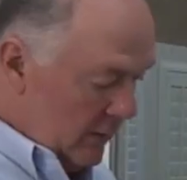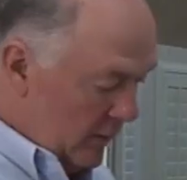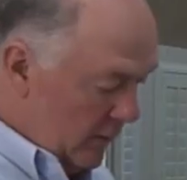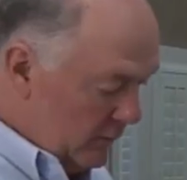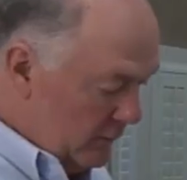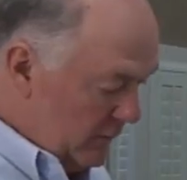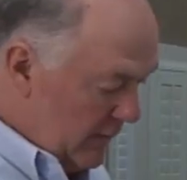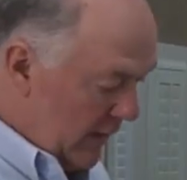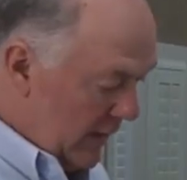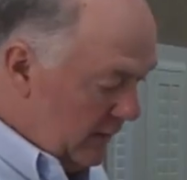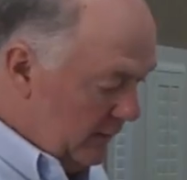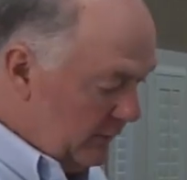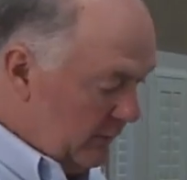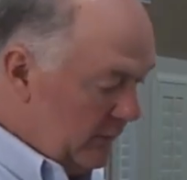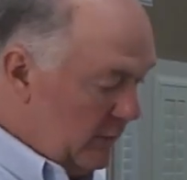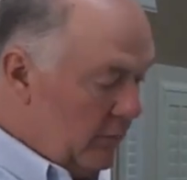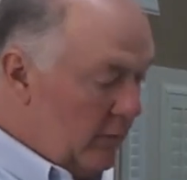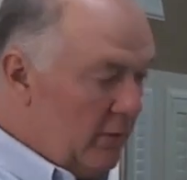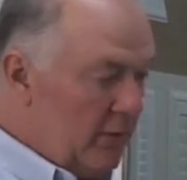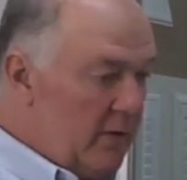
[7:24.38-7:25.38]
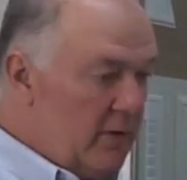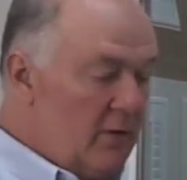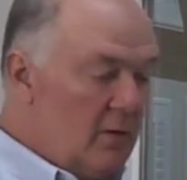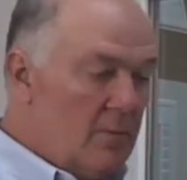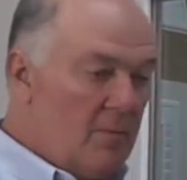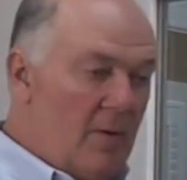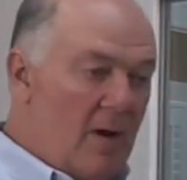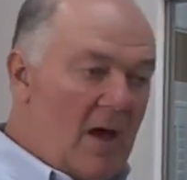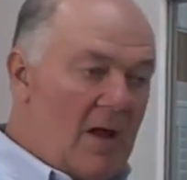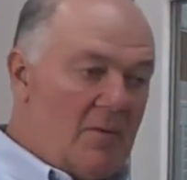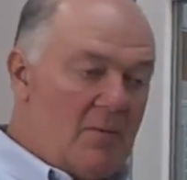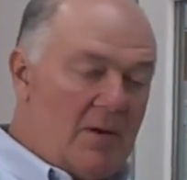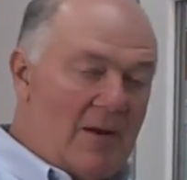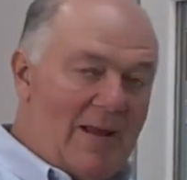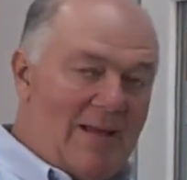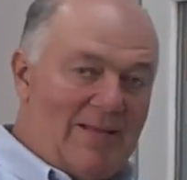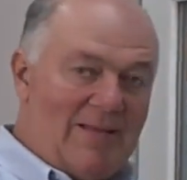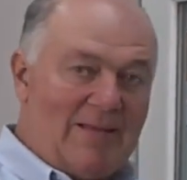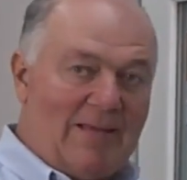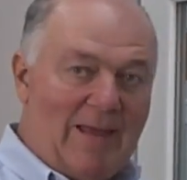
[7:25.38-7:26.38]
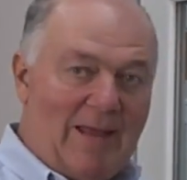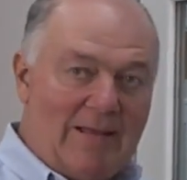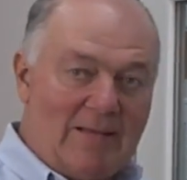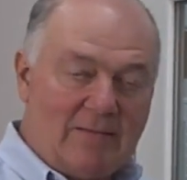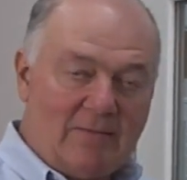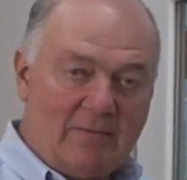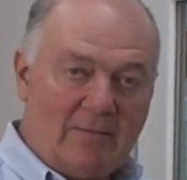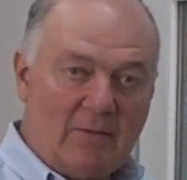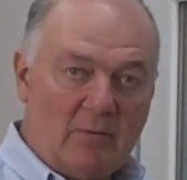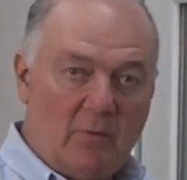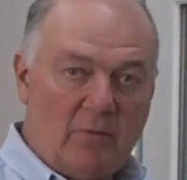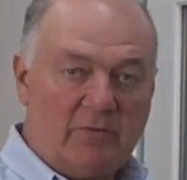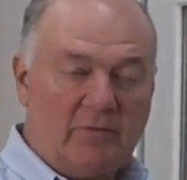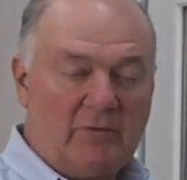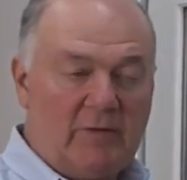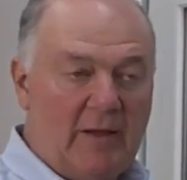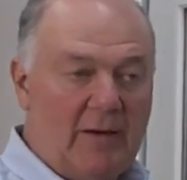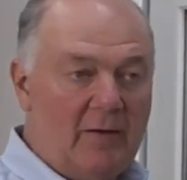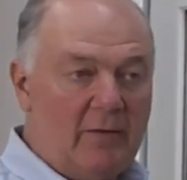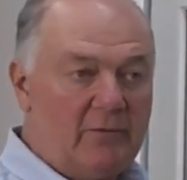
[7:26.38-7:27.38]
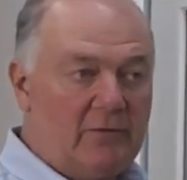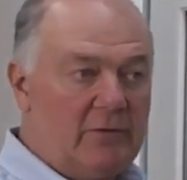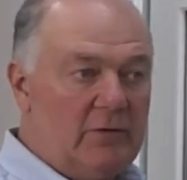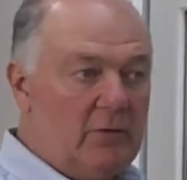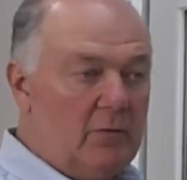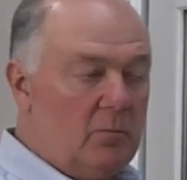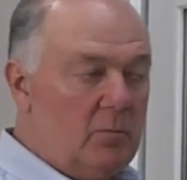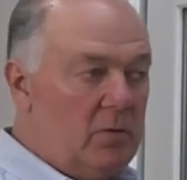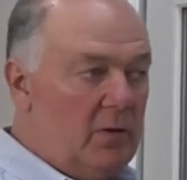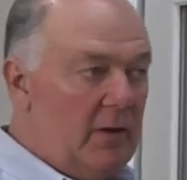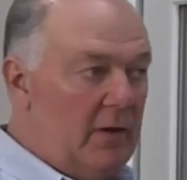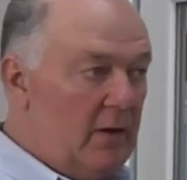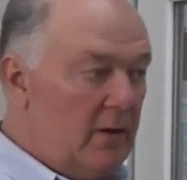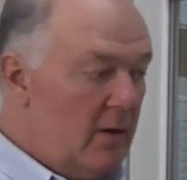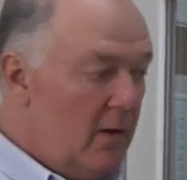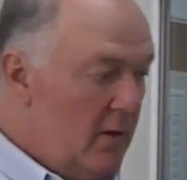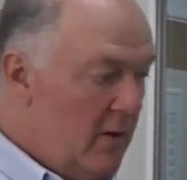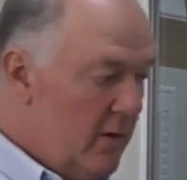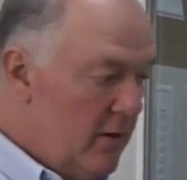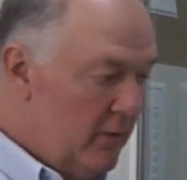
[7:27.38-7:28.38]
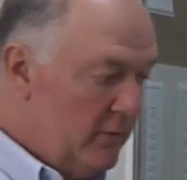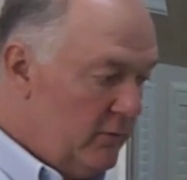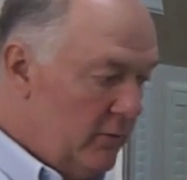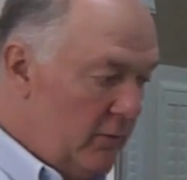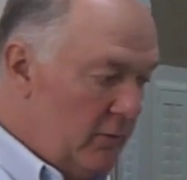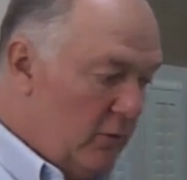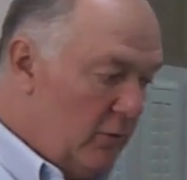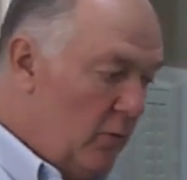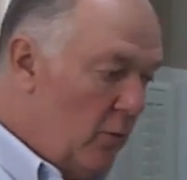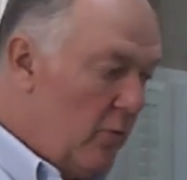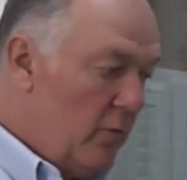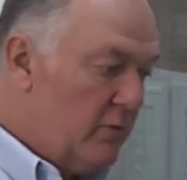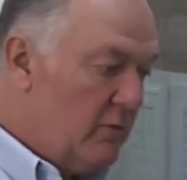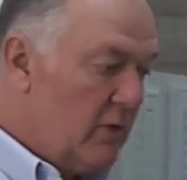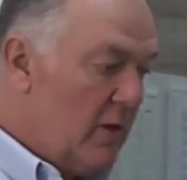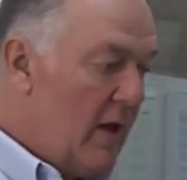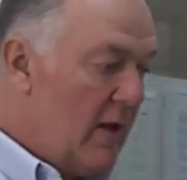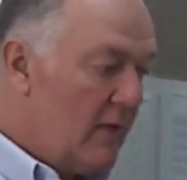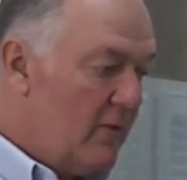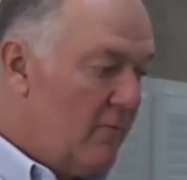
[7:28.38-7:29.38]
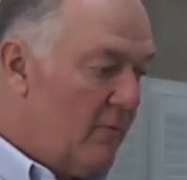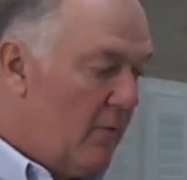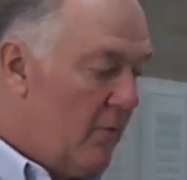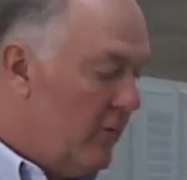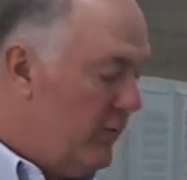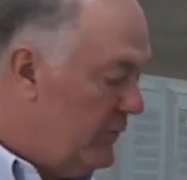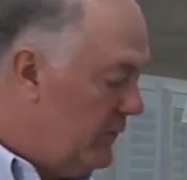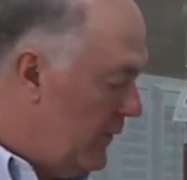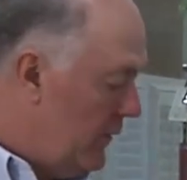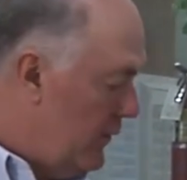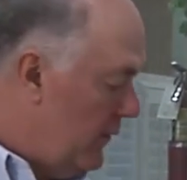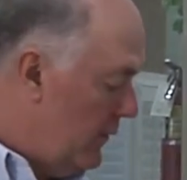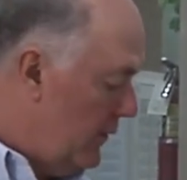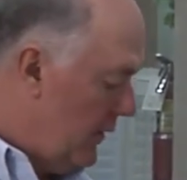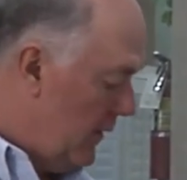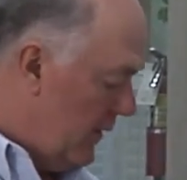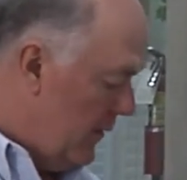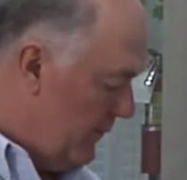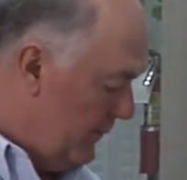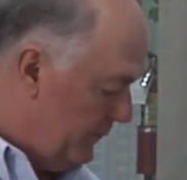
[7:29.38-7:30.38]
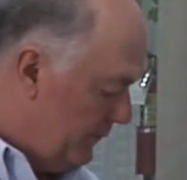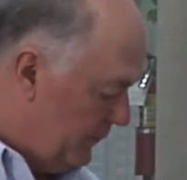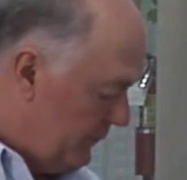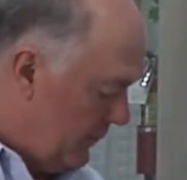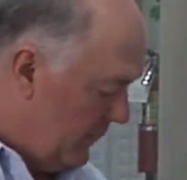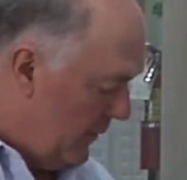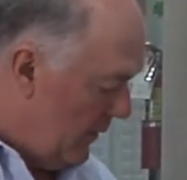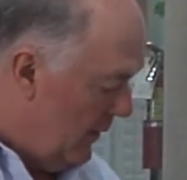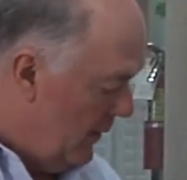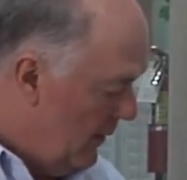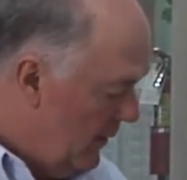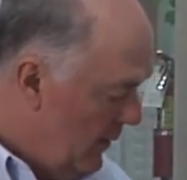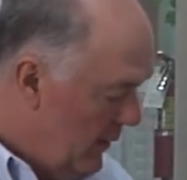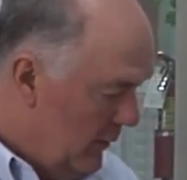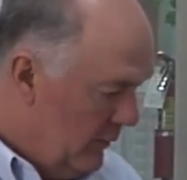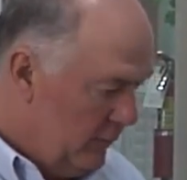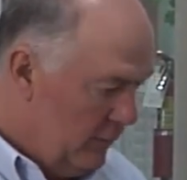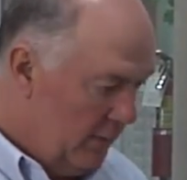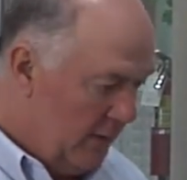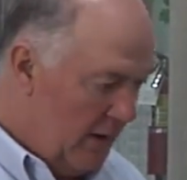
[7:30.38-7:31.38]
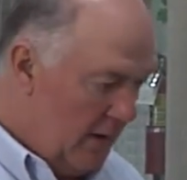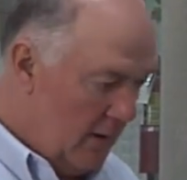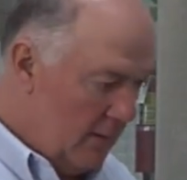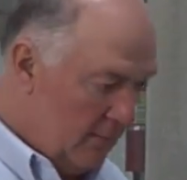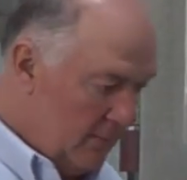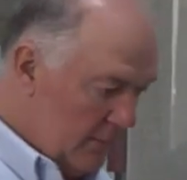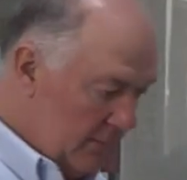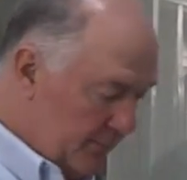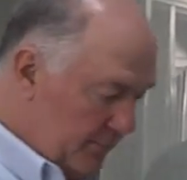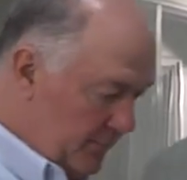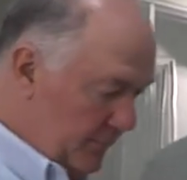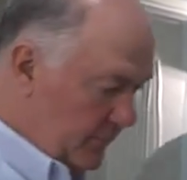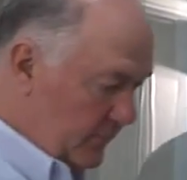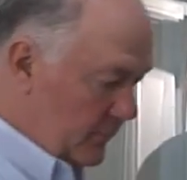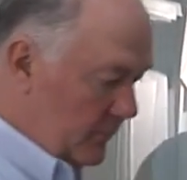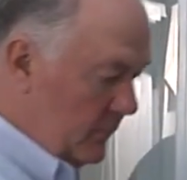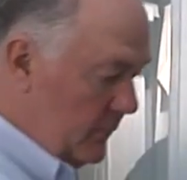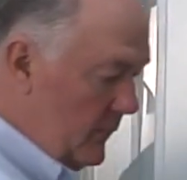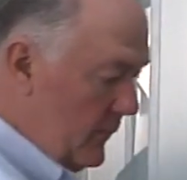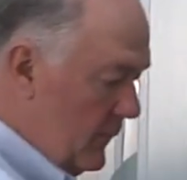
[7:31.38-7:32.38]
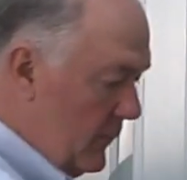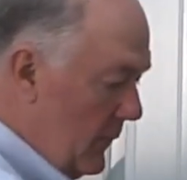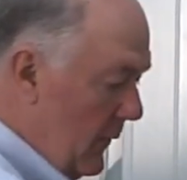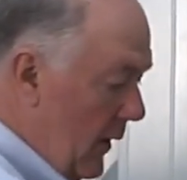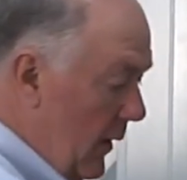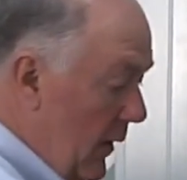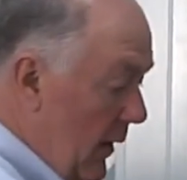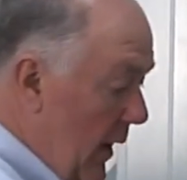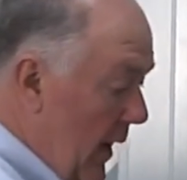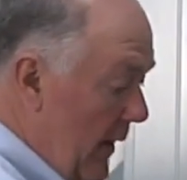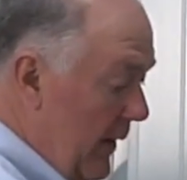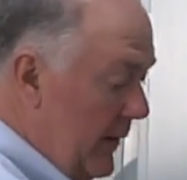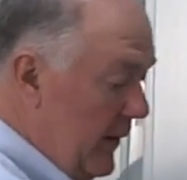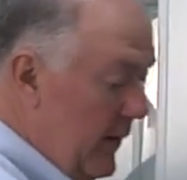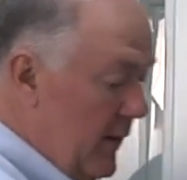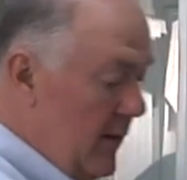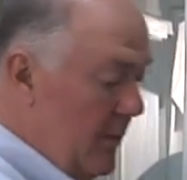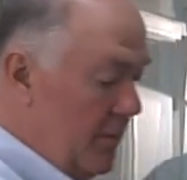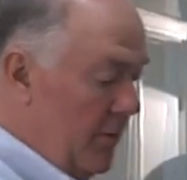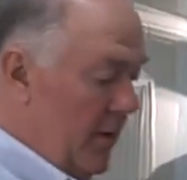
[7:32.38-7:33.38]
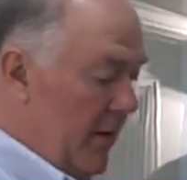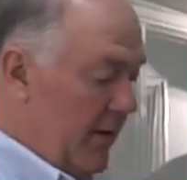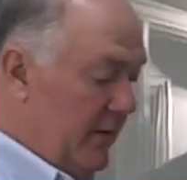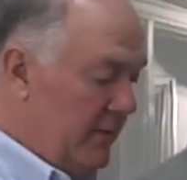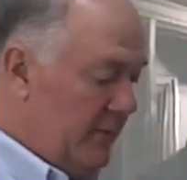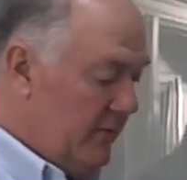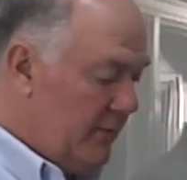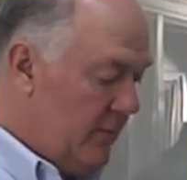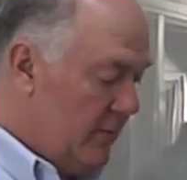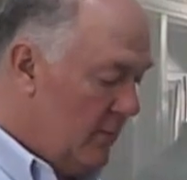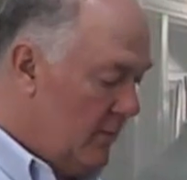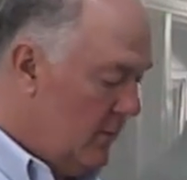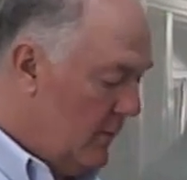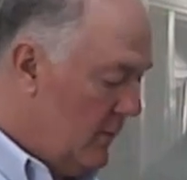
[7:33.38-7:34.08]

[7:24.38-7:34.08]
and goes down securely into the bottom, and that engages it with stainless steel plate. So the door is locked very securely. So again, lock it into place,